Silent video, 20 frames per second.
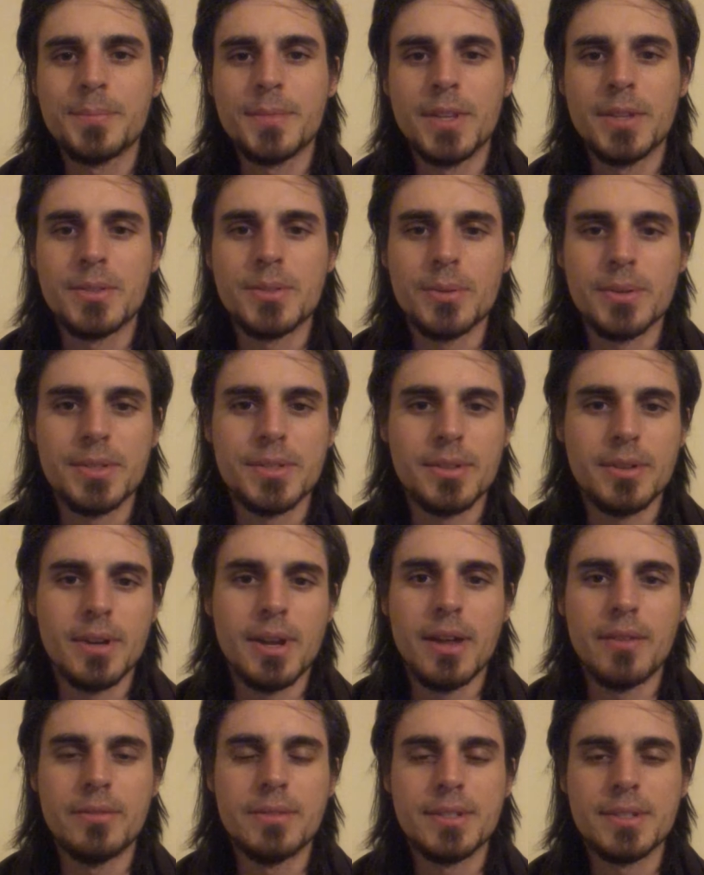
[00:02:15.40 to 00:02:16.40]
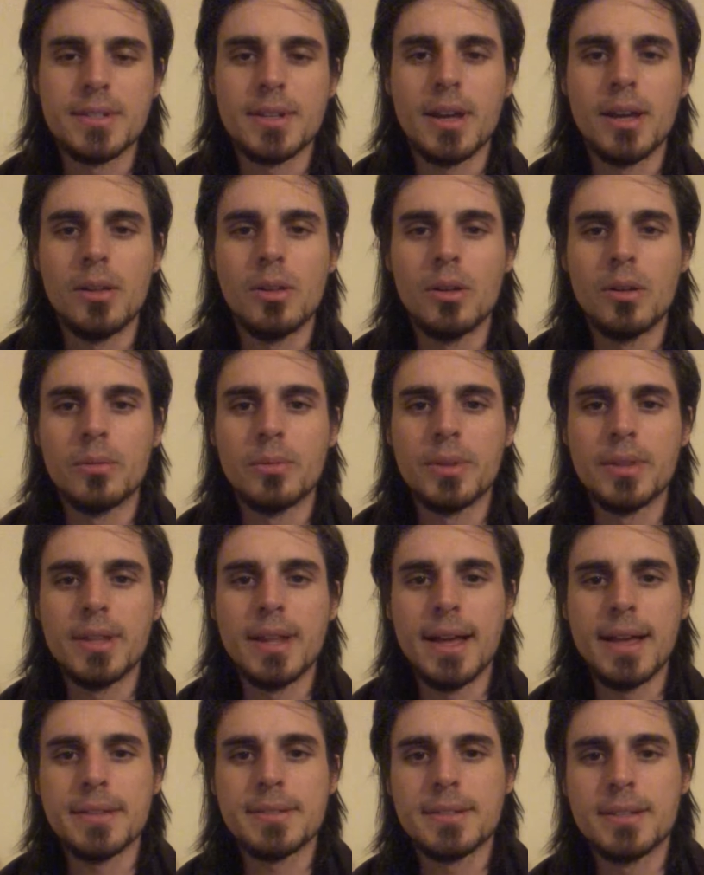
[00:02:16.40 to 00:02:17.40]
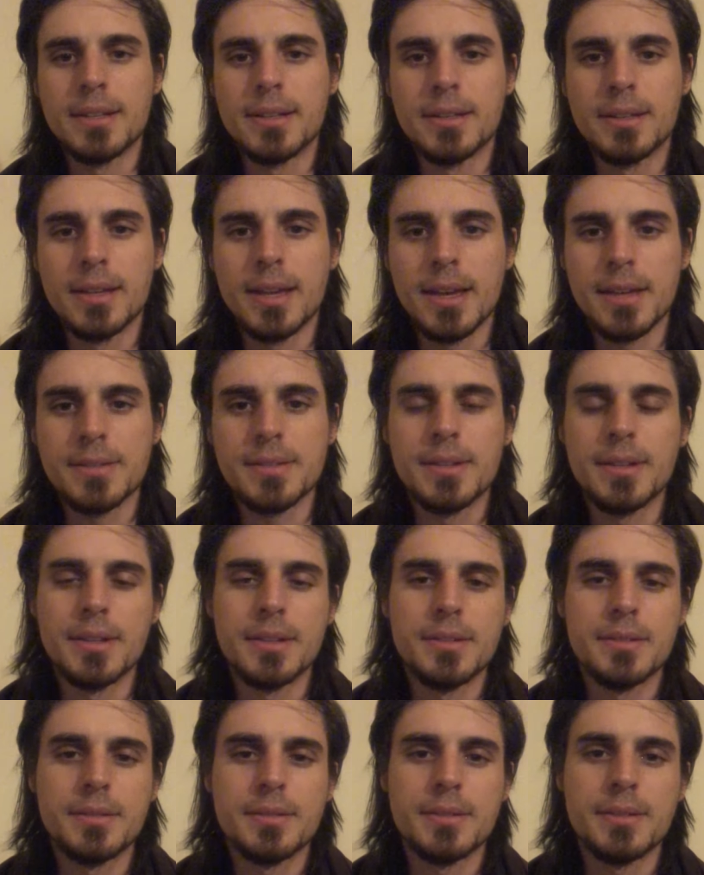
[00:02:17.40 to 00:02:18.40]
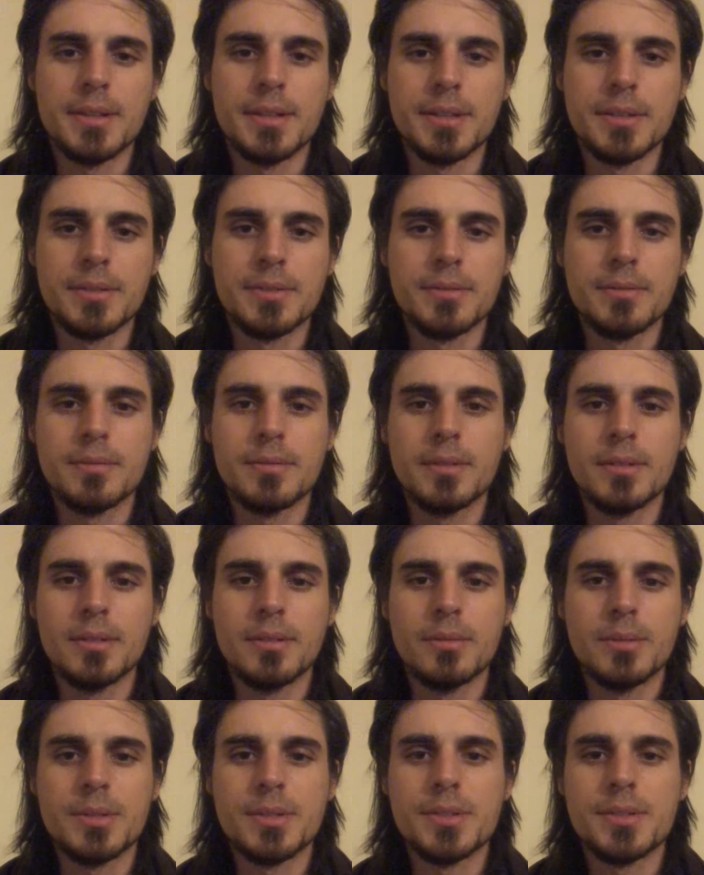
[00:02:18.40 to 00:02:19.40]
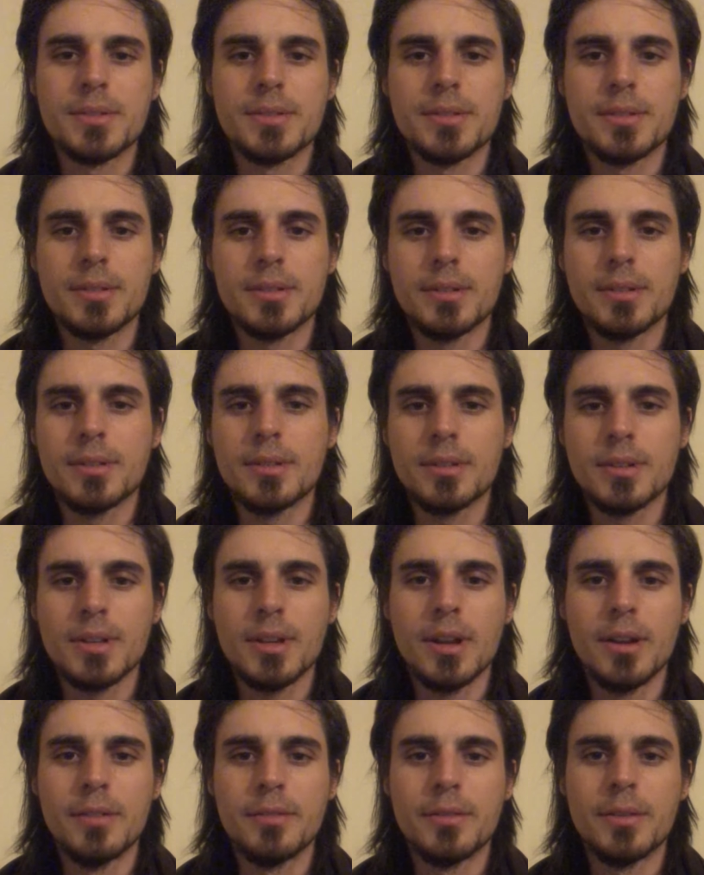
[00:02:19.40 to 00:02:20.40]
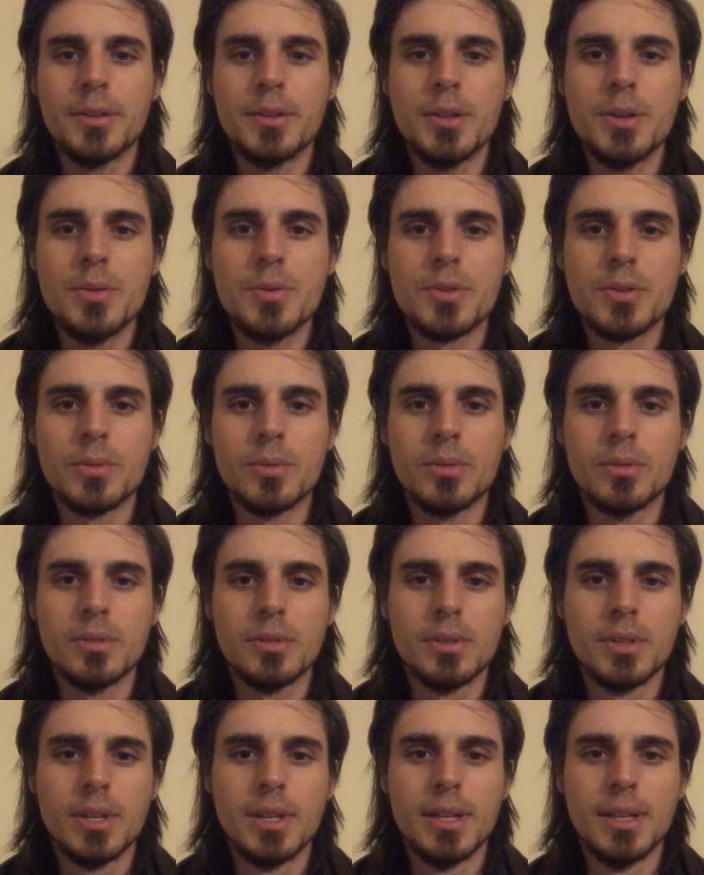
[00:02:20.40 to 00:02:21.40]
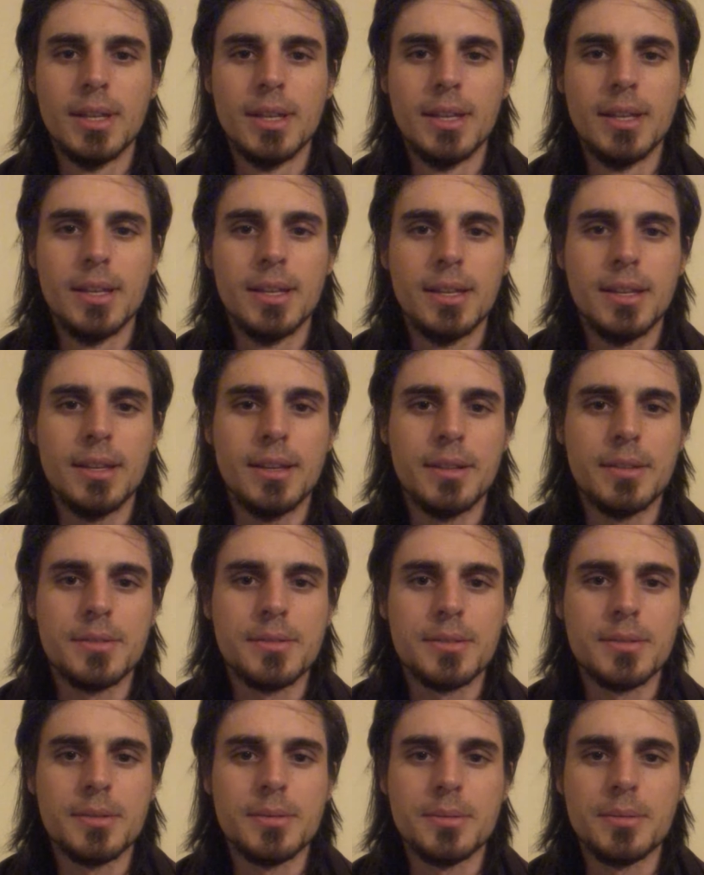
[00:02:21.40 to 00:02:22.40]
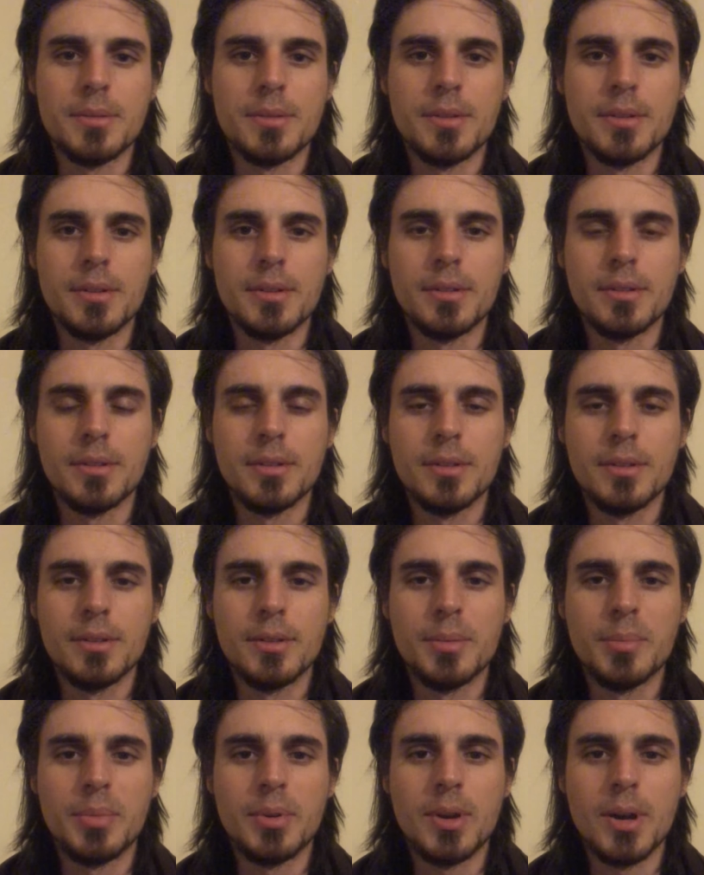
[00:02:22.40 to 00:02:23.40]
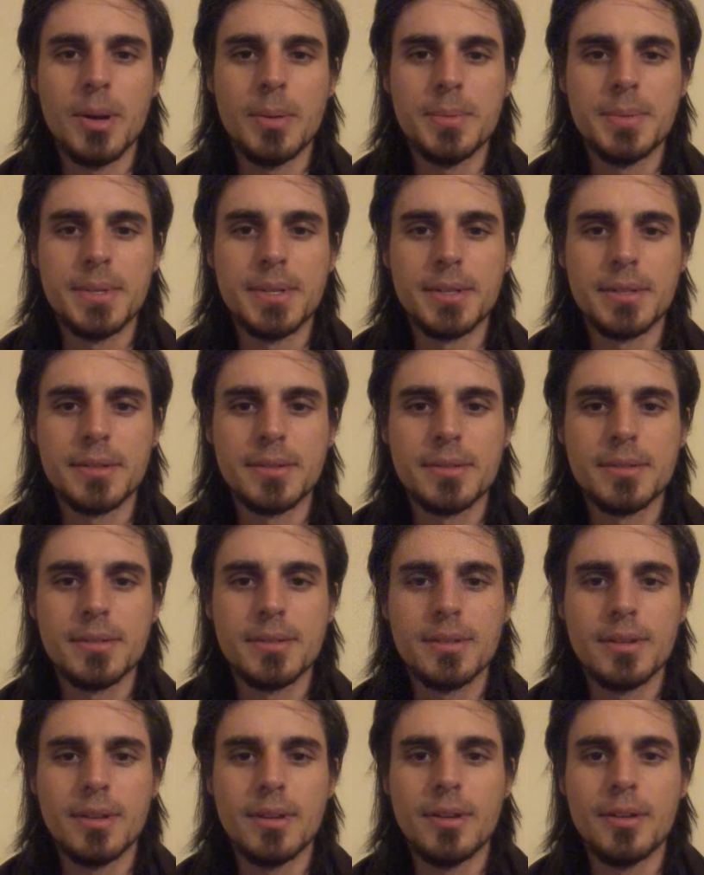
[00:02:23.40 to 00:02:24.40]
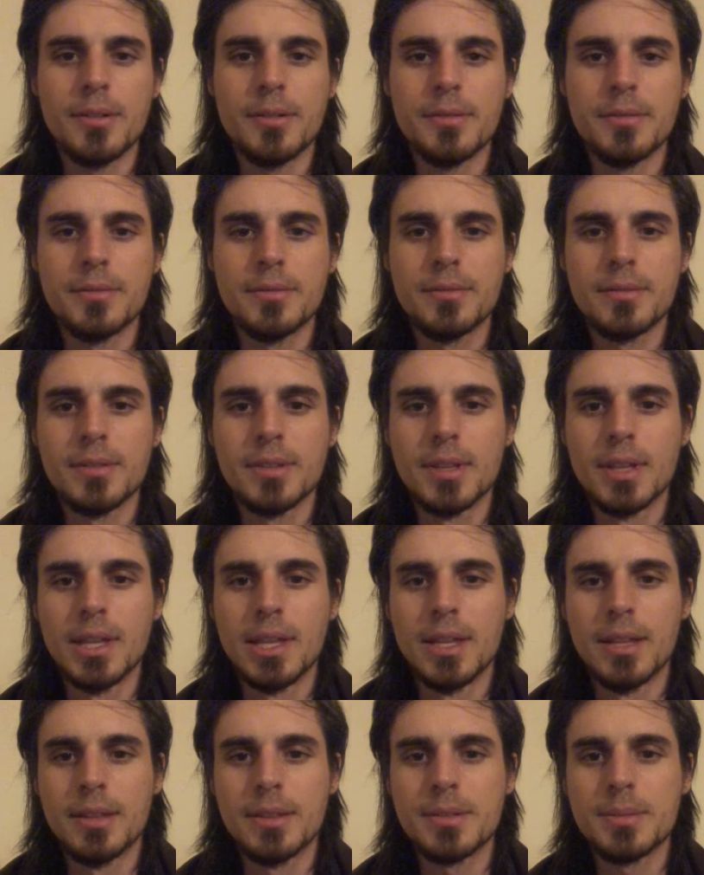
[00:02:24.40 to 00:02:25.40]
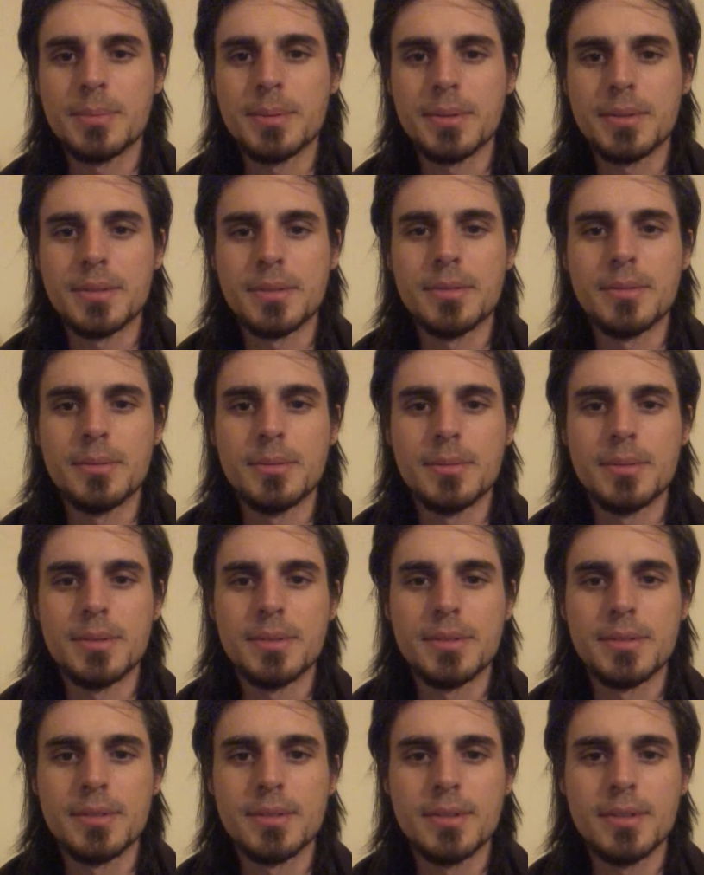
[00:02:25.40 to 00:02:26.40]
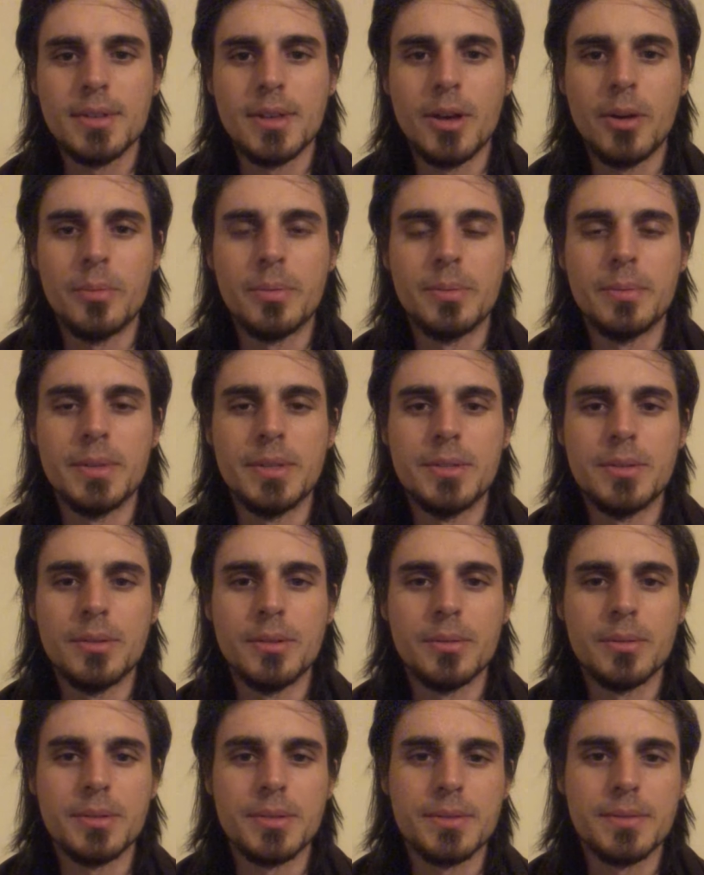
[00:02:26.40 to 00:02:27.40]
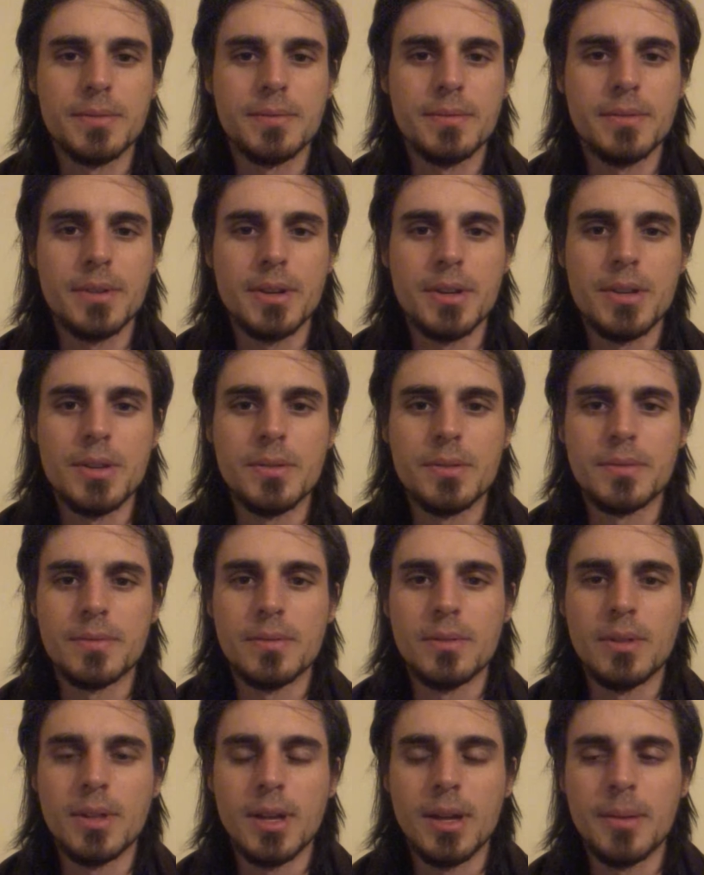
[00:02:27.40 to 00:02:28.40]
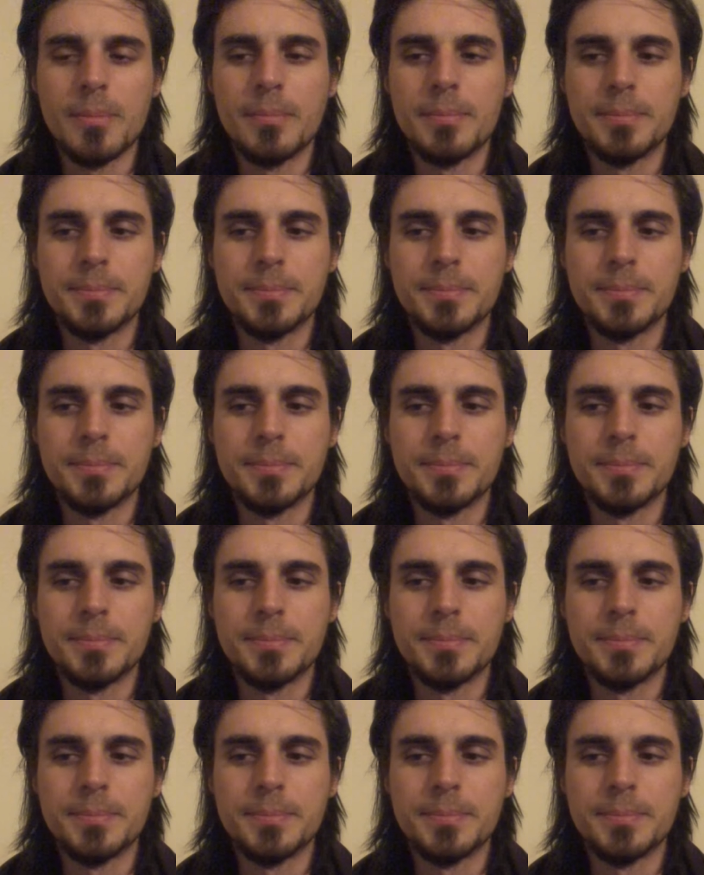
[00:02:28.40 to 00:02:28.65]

And so I started having this dialogue with it, asking it things, which is kind of unusual. And so the promptings of this person who was helping me do it was very useful. I